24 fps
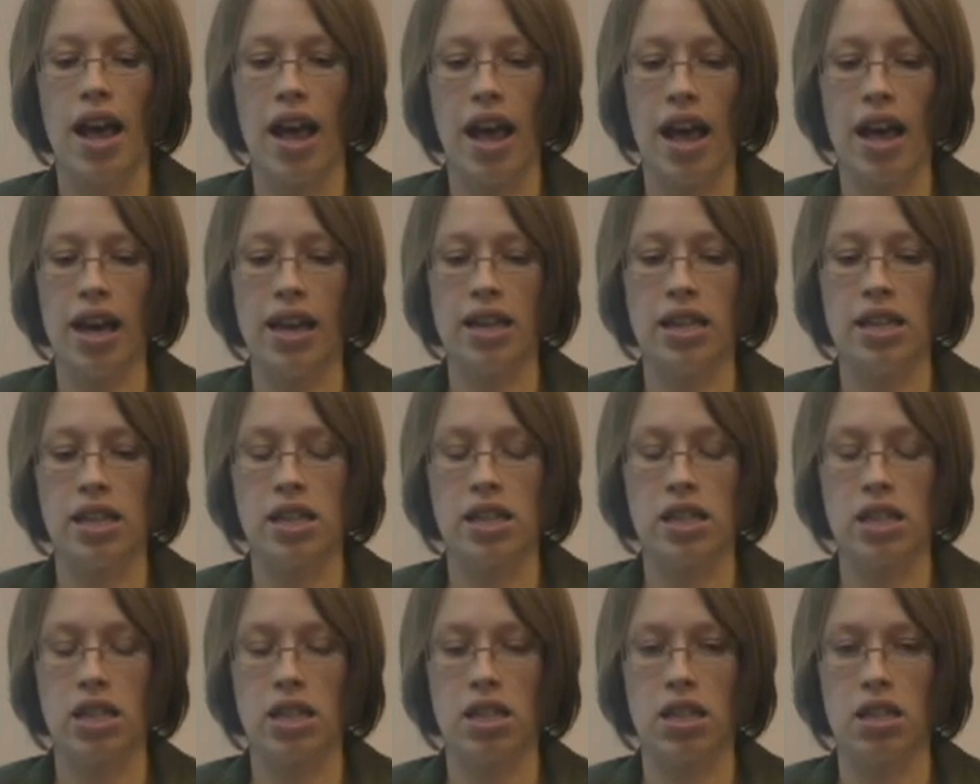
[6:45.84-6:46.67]

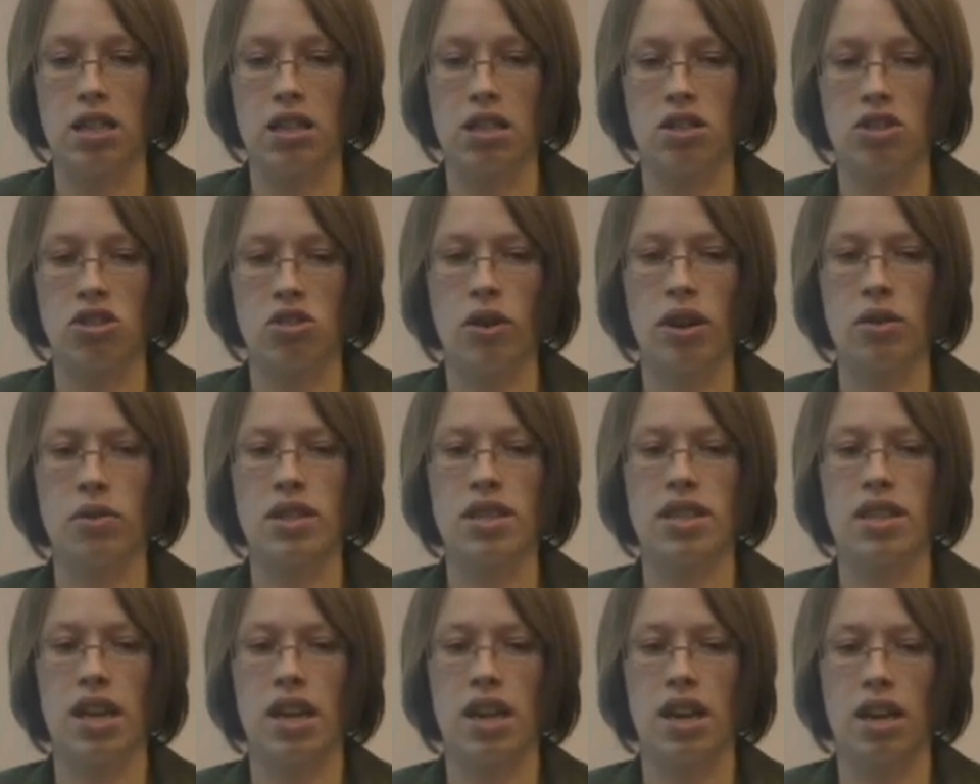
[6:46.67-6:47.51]
And so I
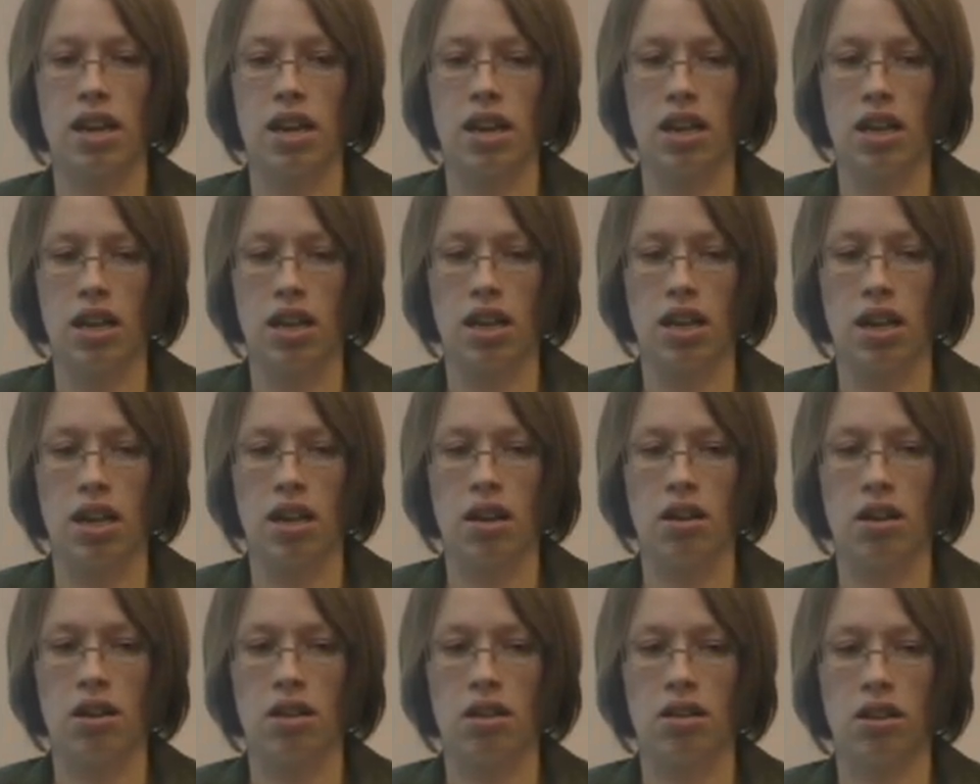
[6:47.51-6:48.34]
would say
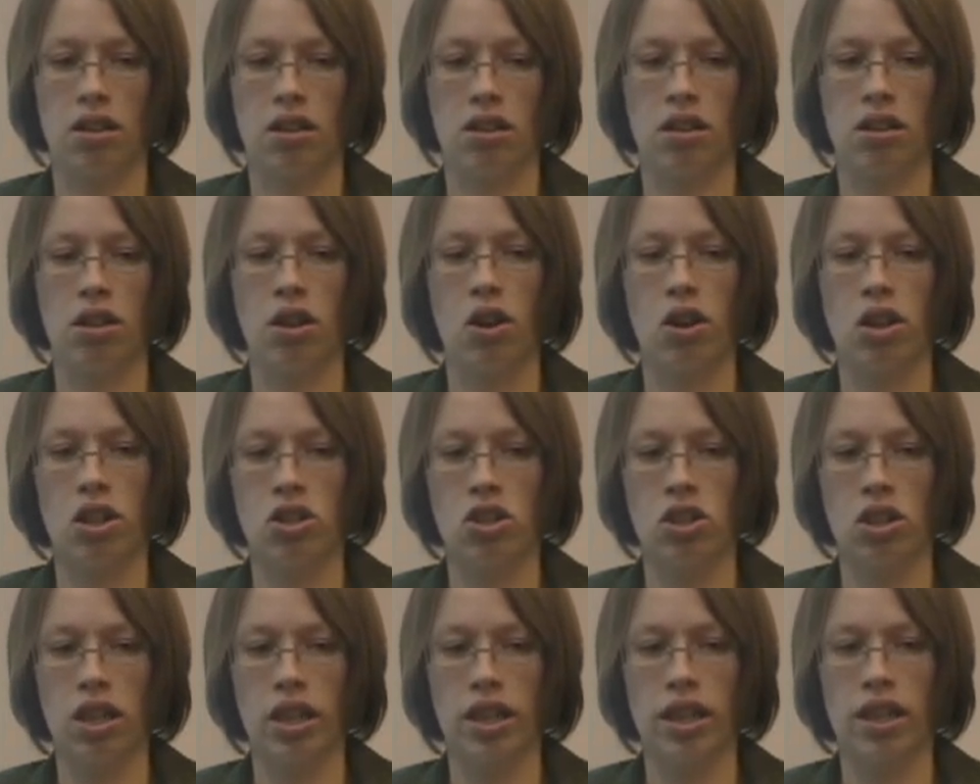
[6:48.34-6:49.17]

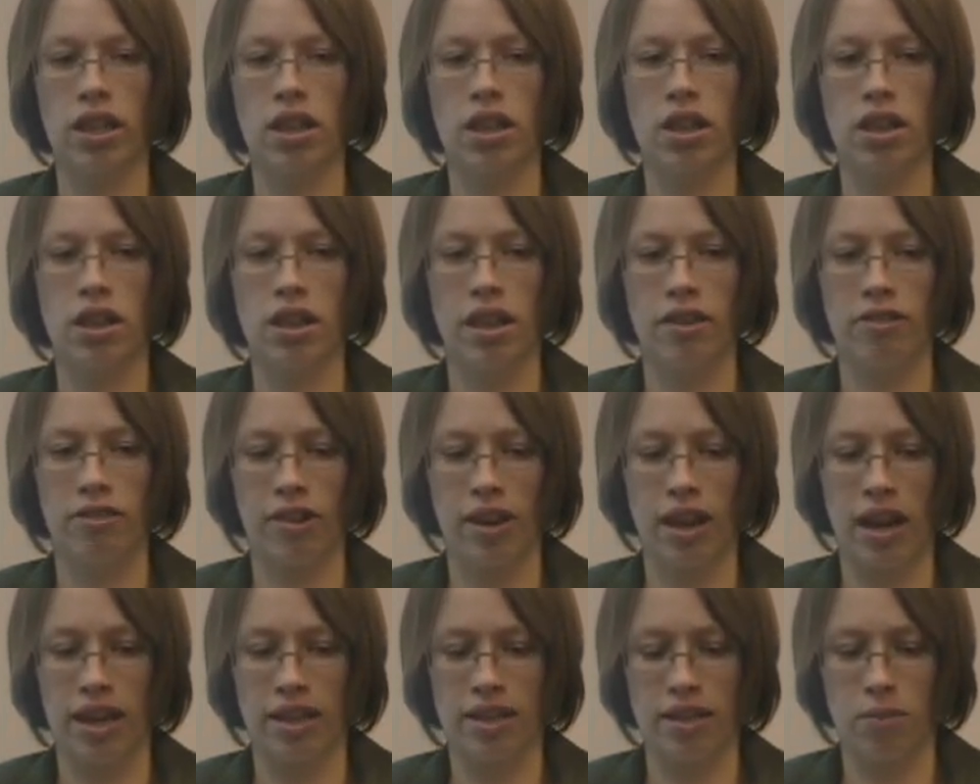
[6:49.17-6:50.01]
largely they've
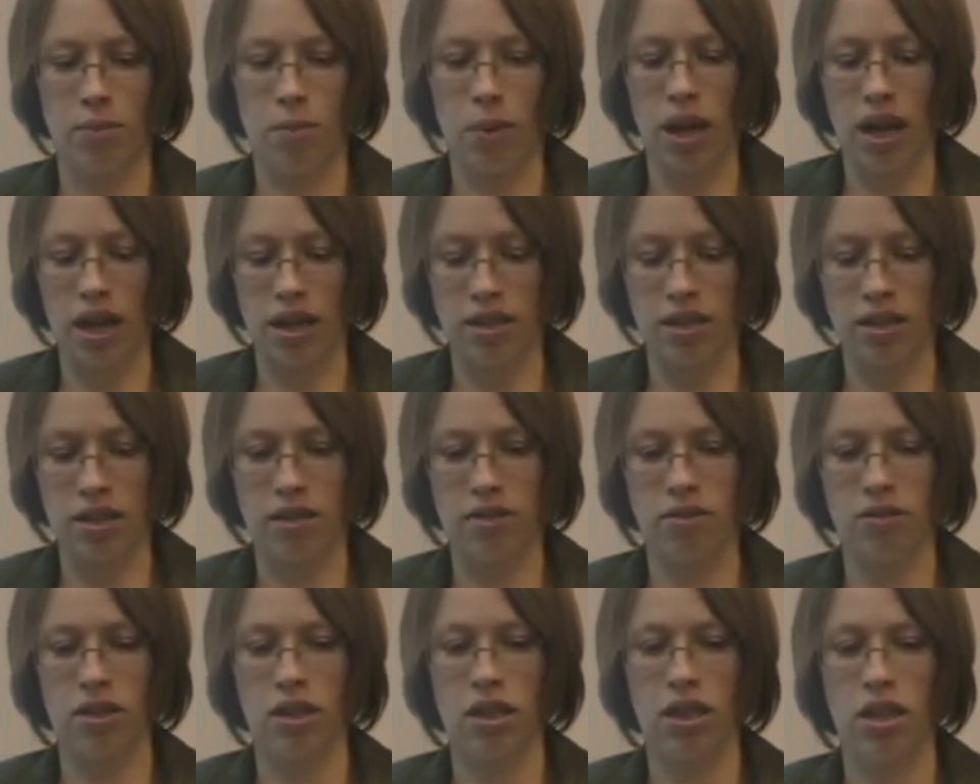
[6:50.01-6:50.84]
reacted
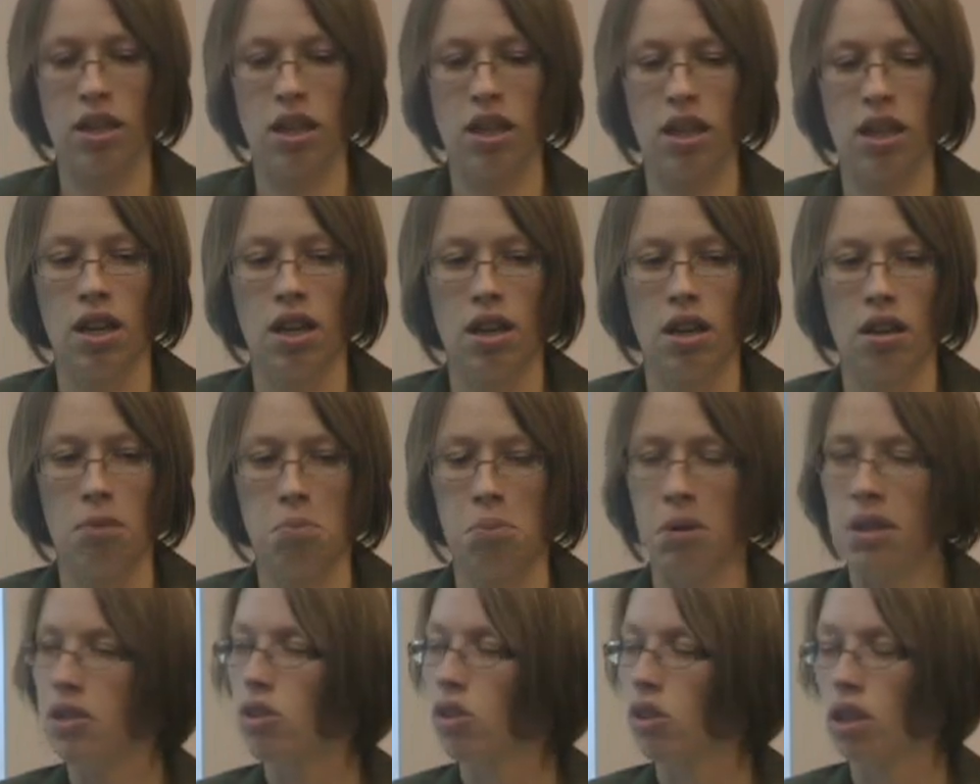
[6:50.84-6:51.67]
positively,
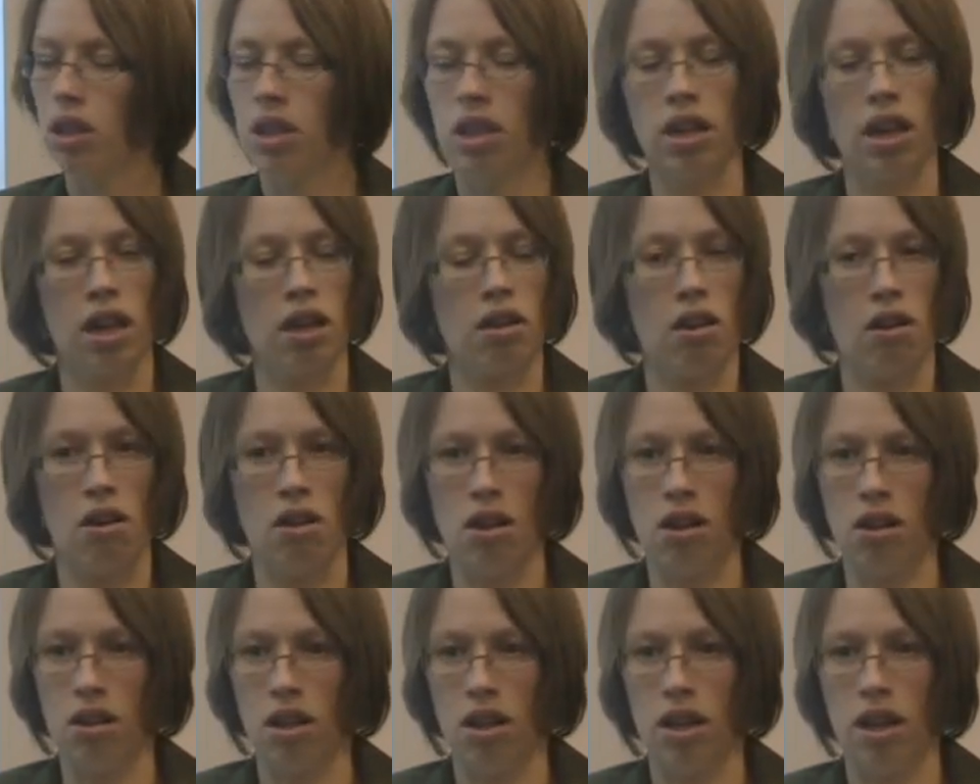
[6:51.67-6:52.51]
but certainly not
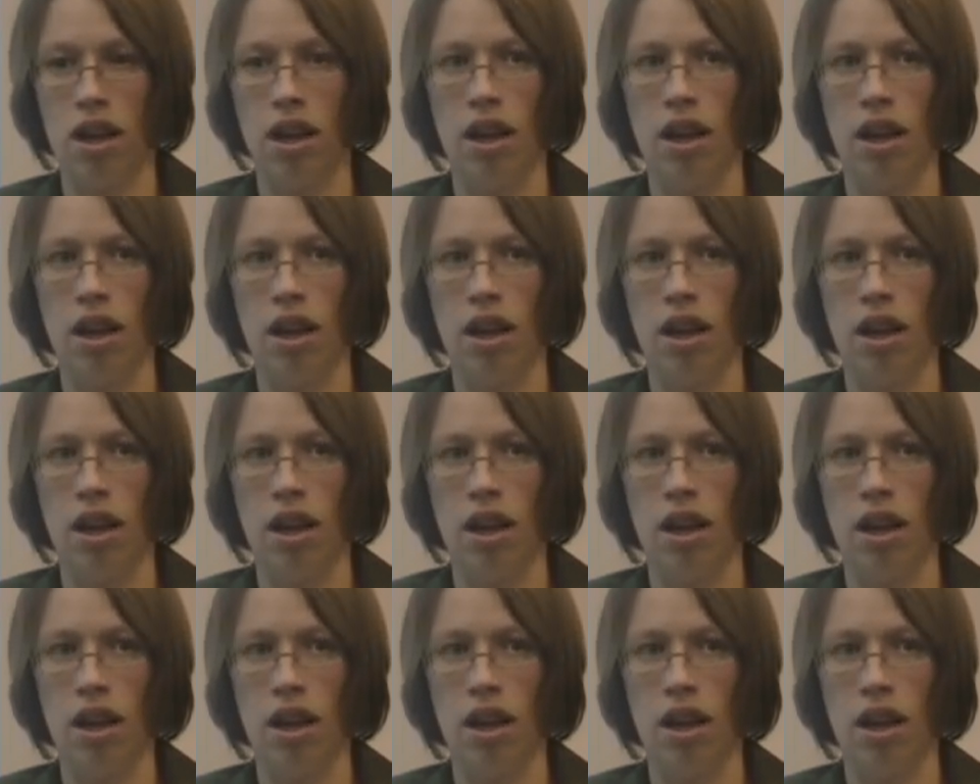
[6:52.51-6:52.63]
all.